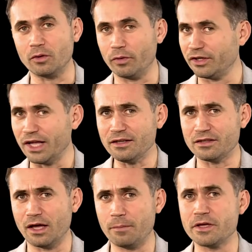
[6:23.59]
Well,
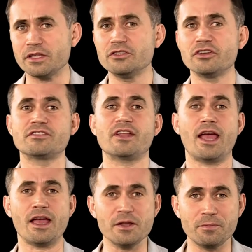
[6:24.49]
not opinion just
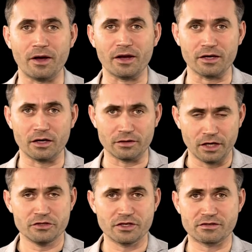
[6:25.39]
anybody,
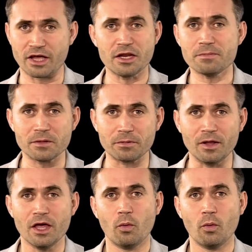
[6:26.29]
just any people.